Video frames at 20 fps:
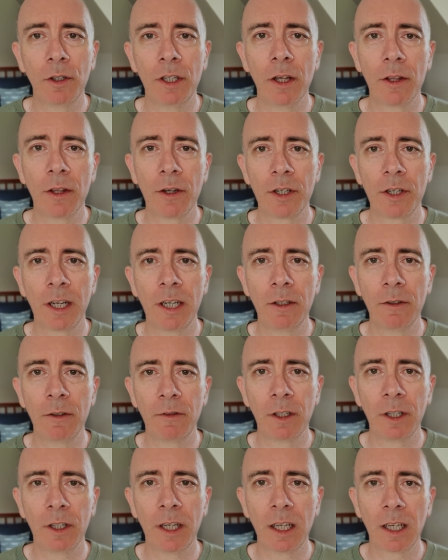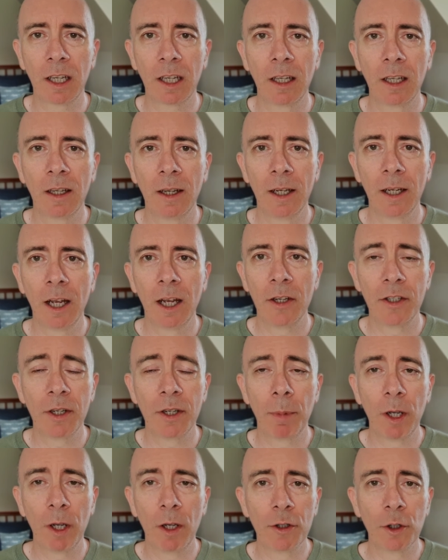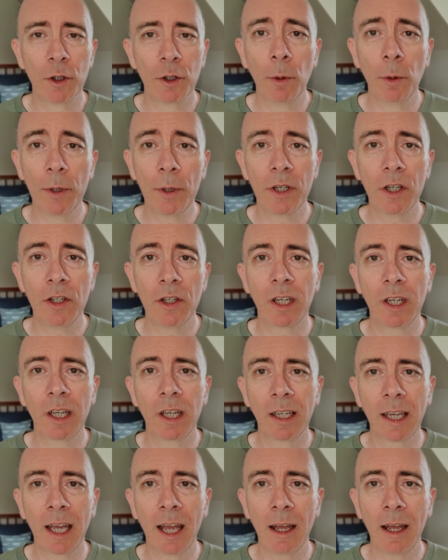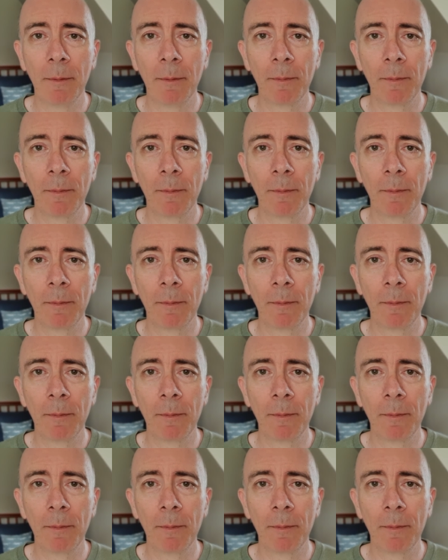other side of the lake. It's about as opposite as you can get.